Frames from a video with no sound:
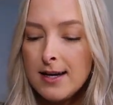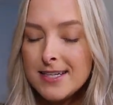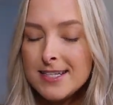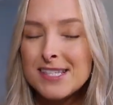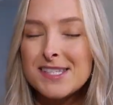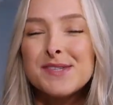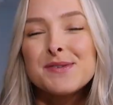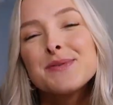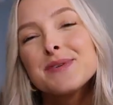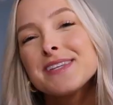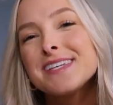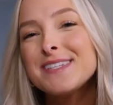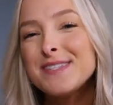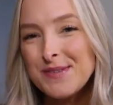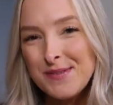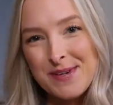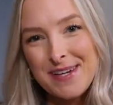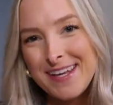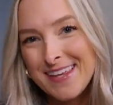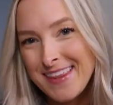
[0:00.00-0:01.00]
Doesn't really
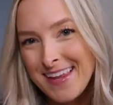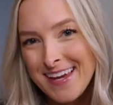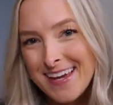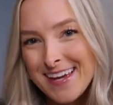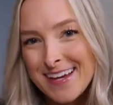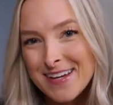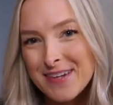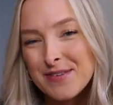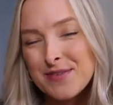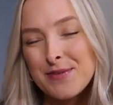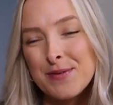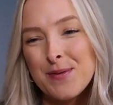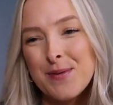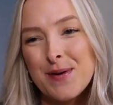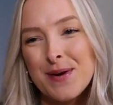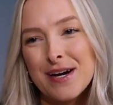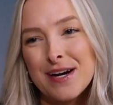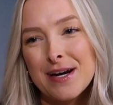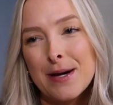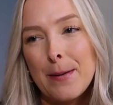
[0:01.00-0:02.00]
do anything
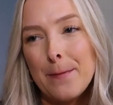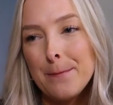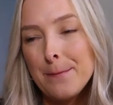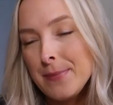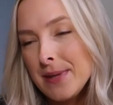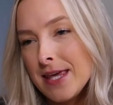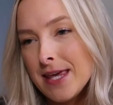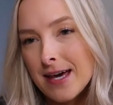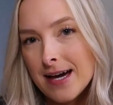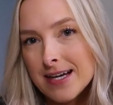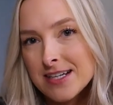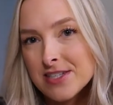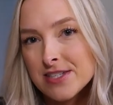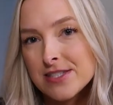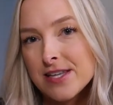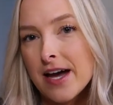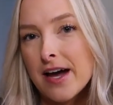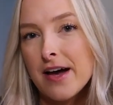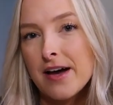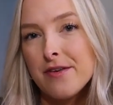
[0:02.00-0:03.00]
for me. I
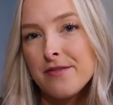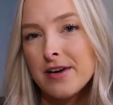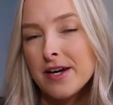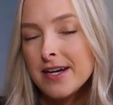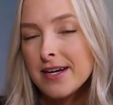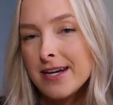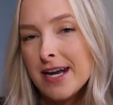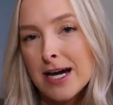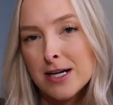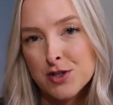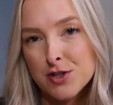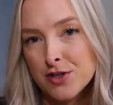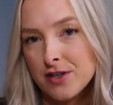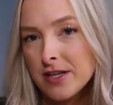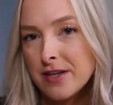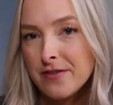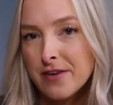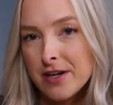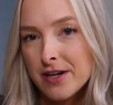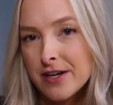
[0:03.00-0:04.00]
just have
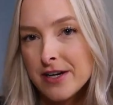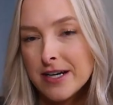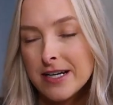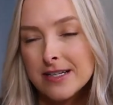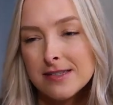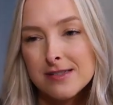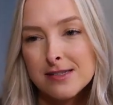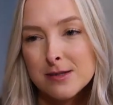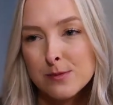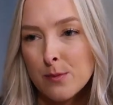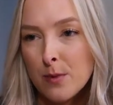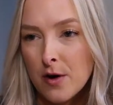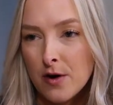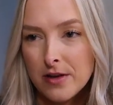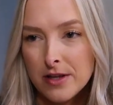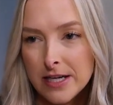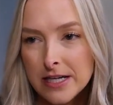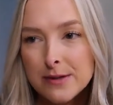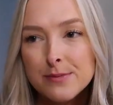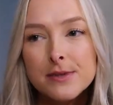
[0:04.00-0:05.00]
naturally very
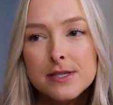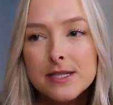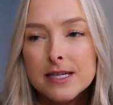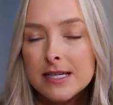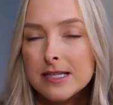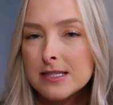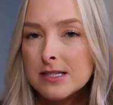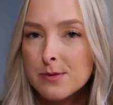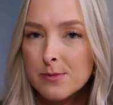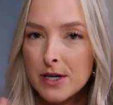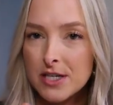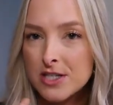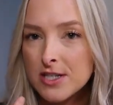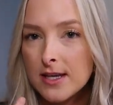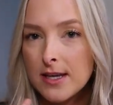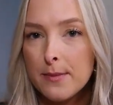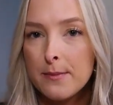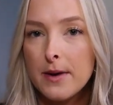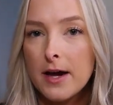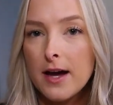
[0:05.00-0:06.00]
small lips,
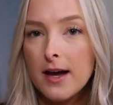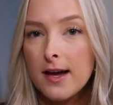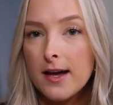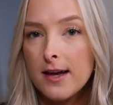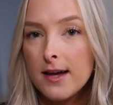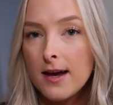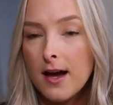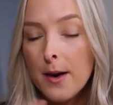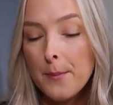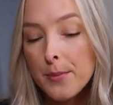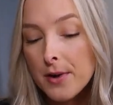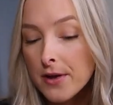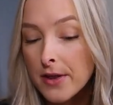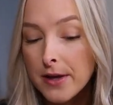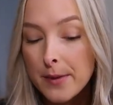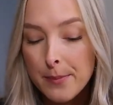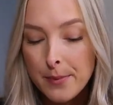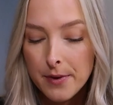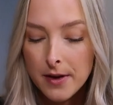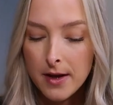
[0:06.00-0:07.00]
especially my upper
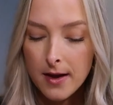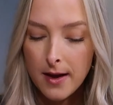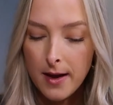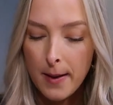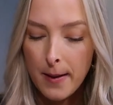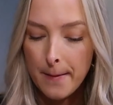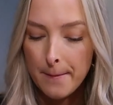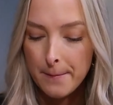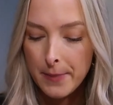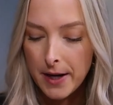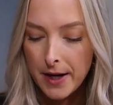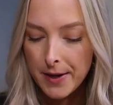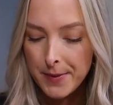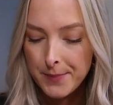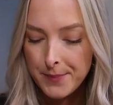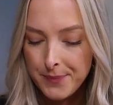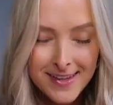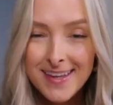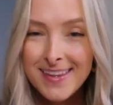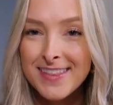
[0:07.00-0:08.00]
lip,
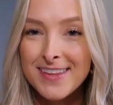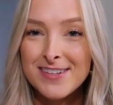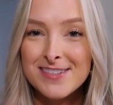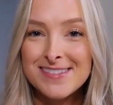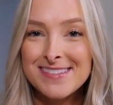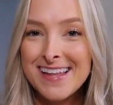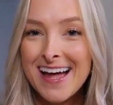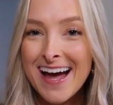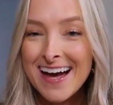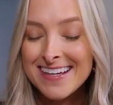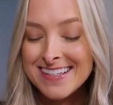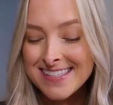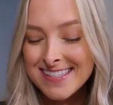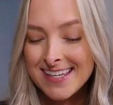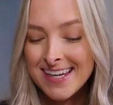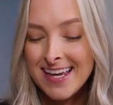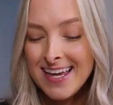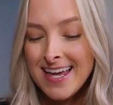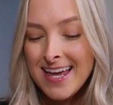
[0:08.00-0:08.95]
but there's that.